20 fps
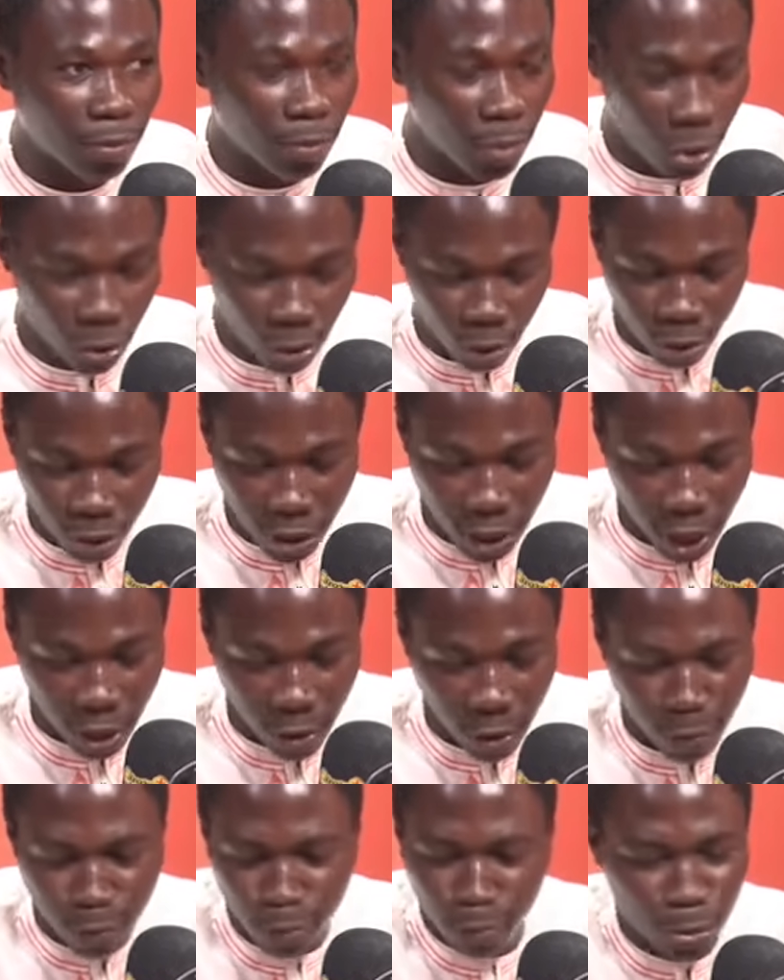Moduka.
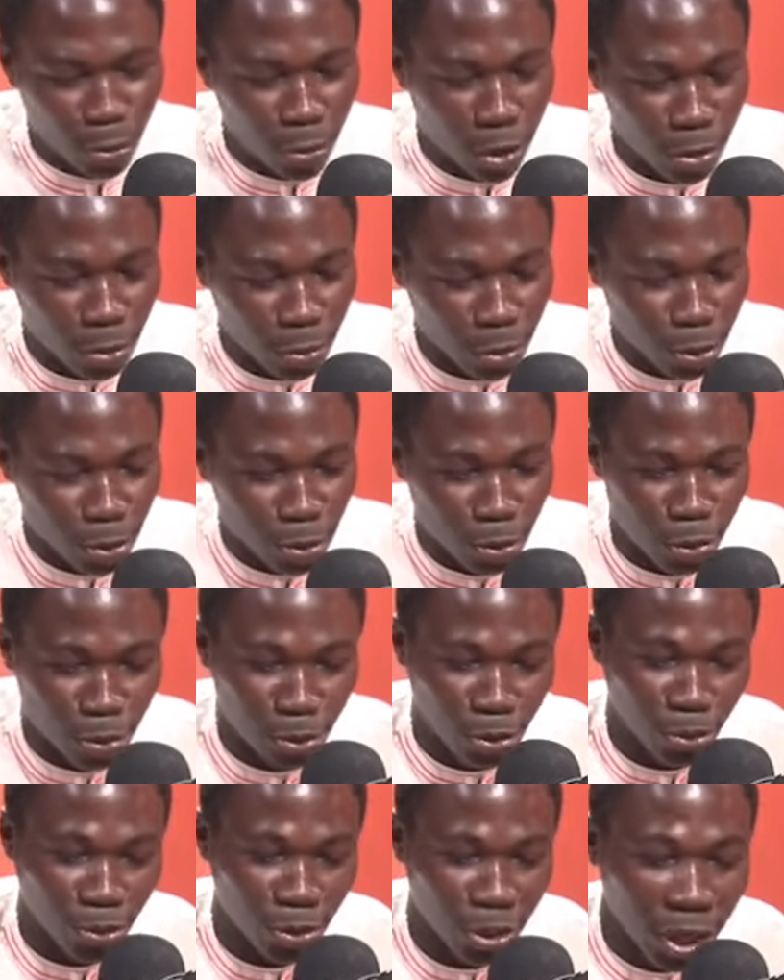Of boa no butu
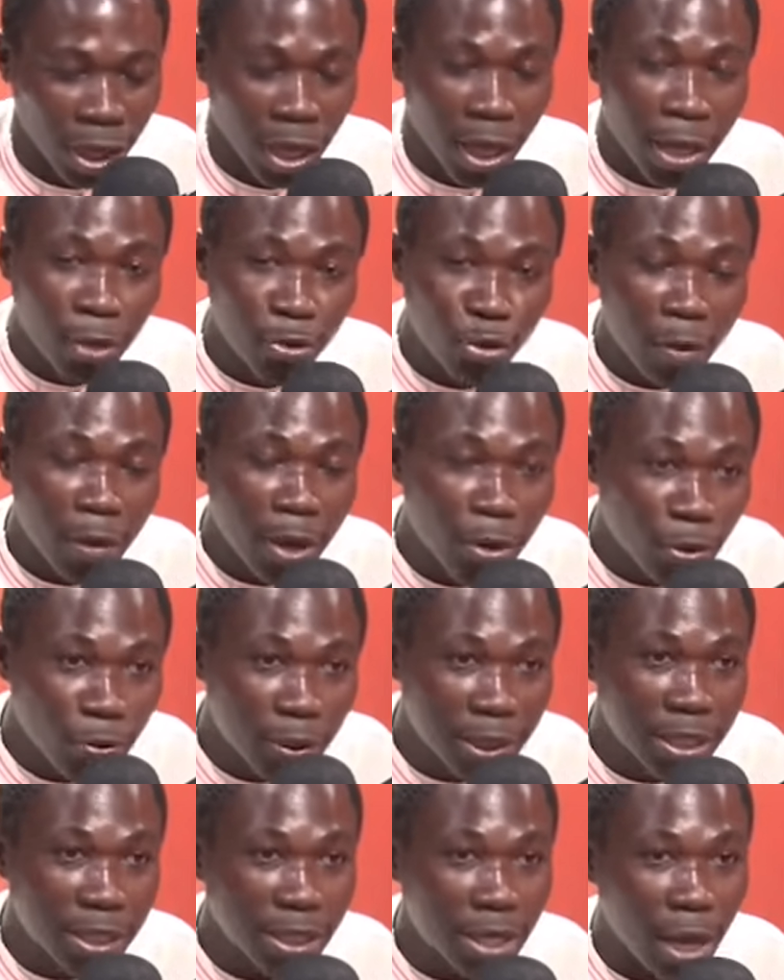butu. You do be who
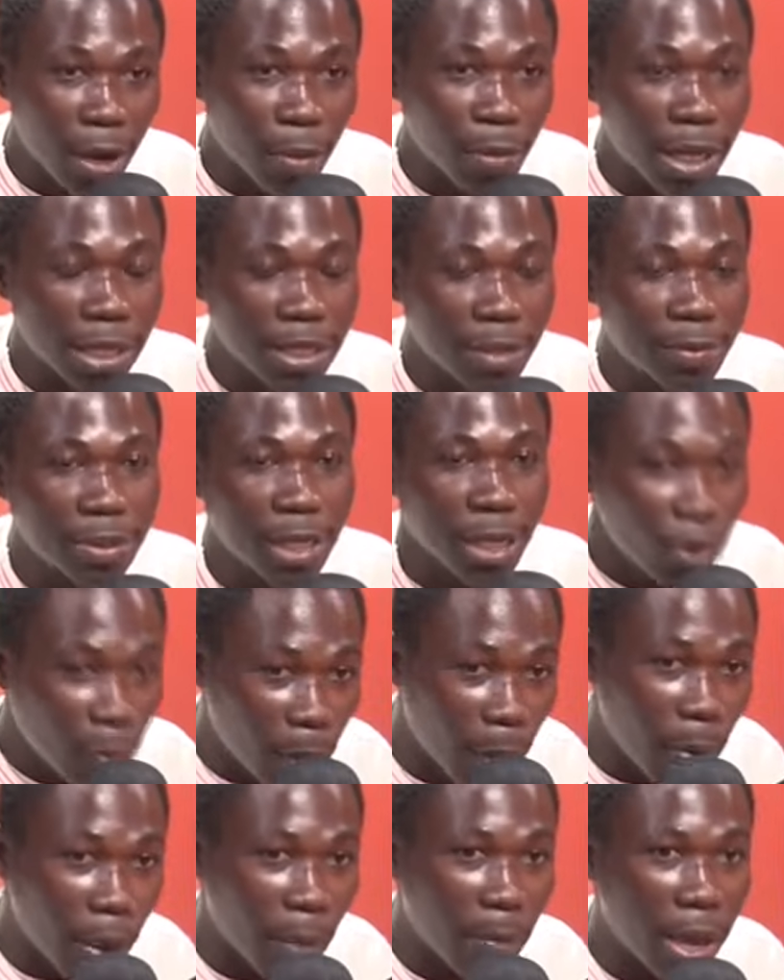me doing now. I'm catching me say no
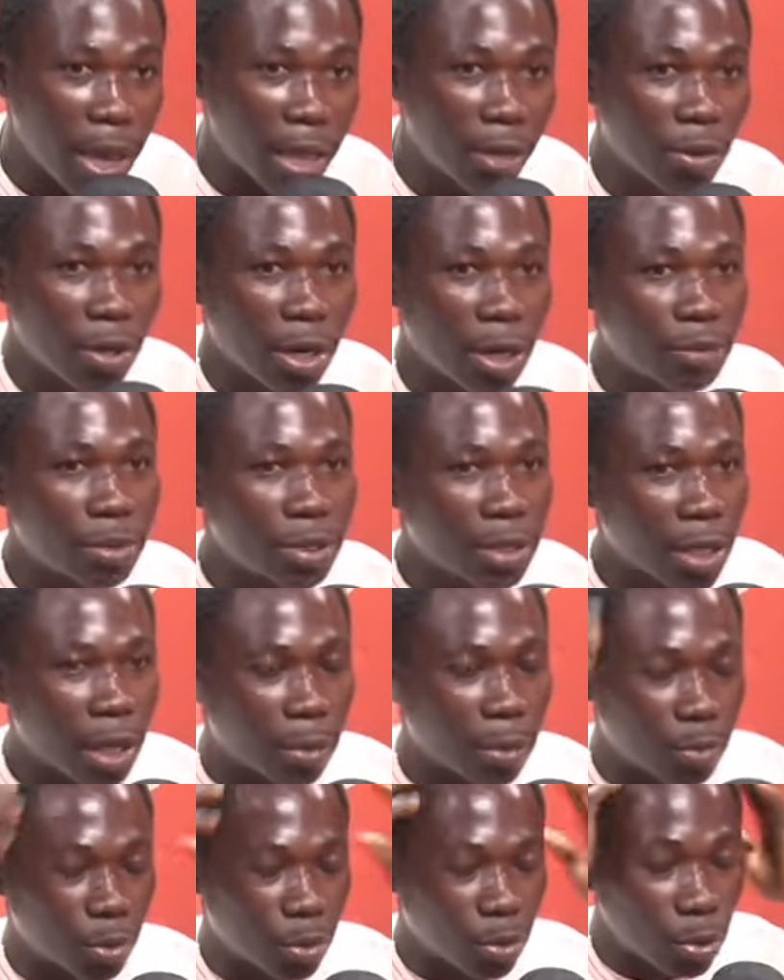papa by no. I'm see
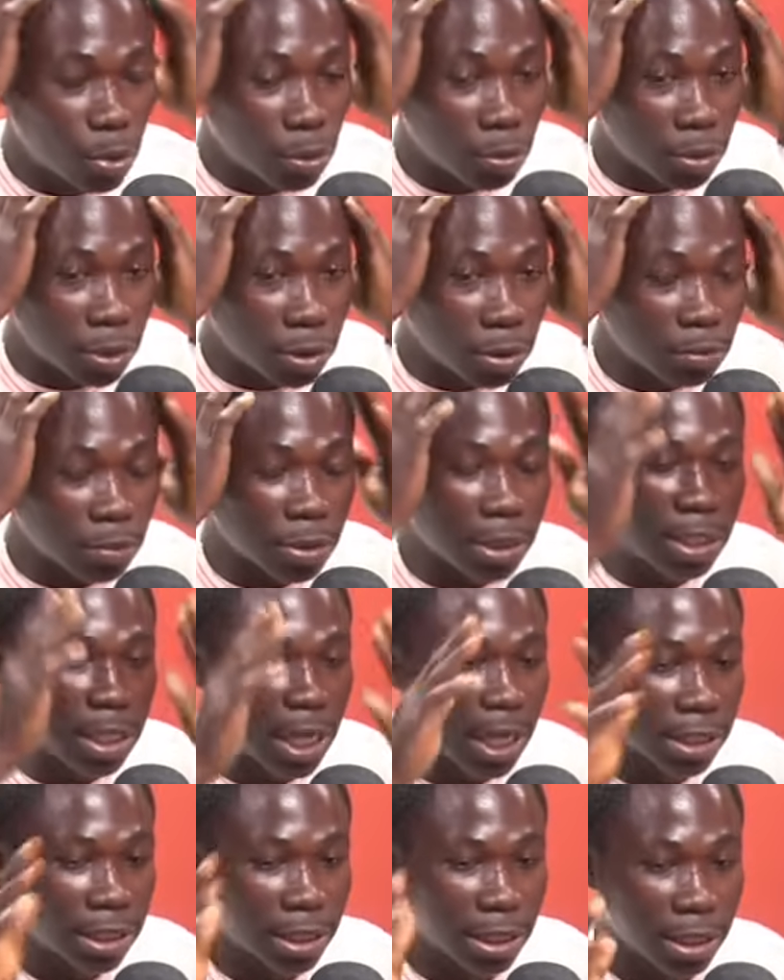I'm doomed. Me
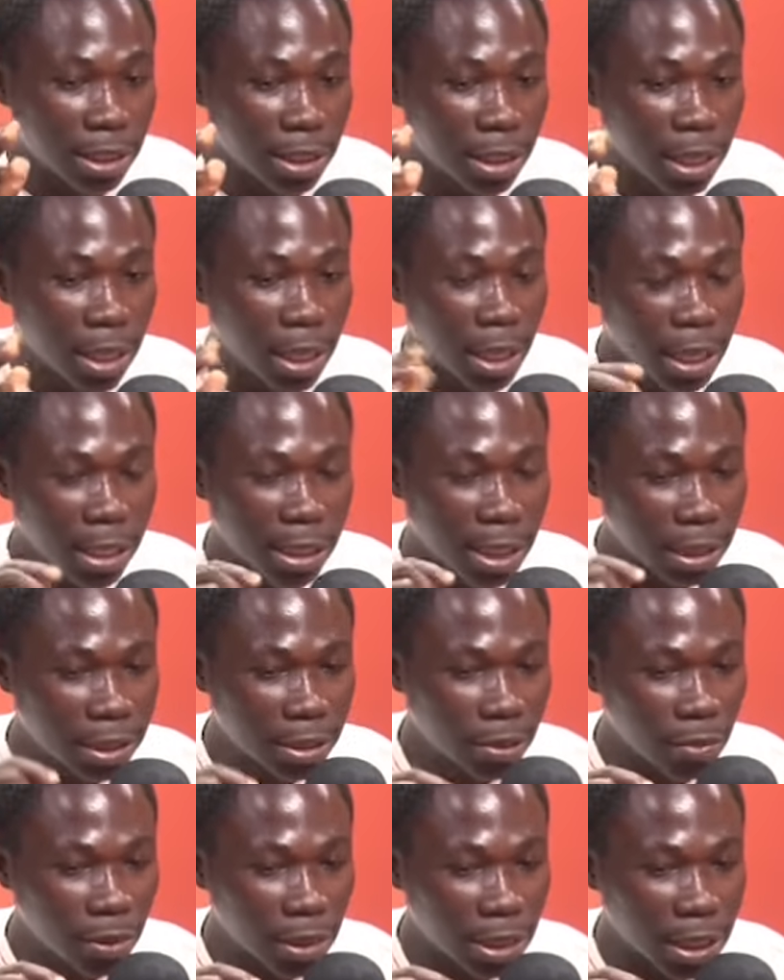tiati. And I
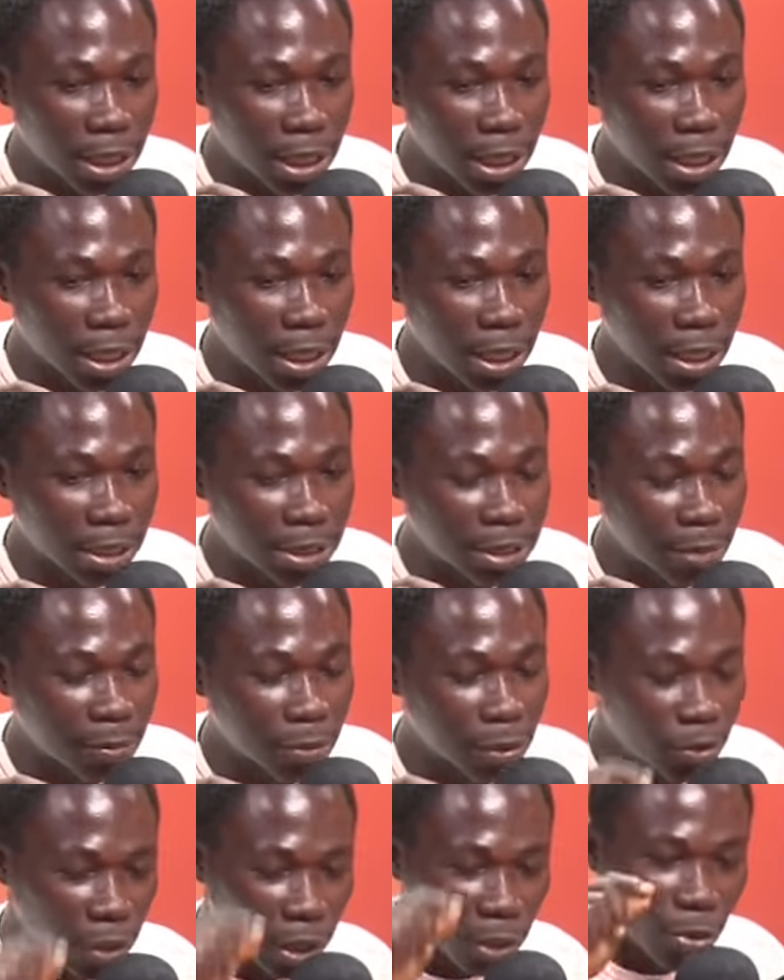did with here. I say me
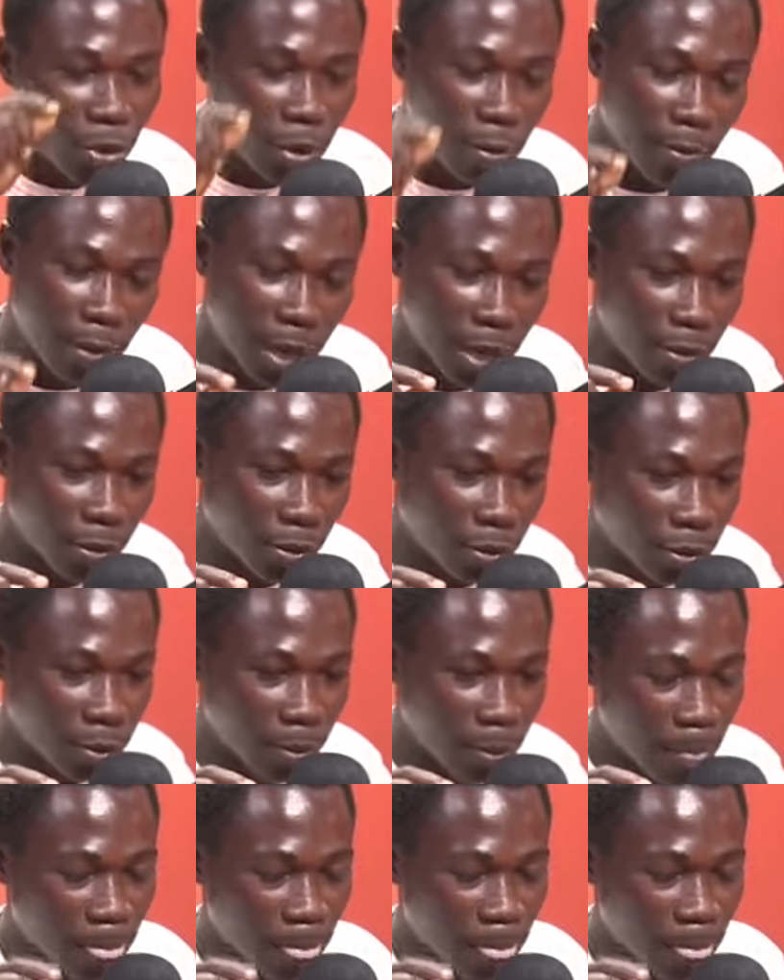trying to call me mommy.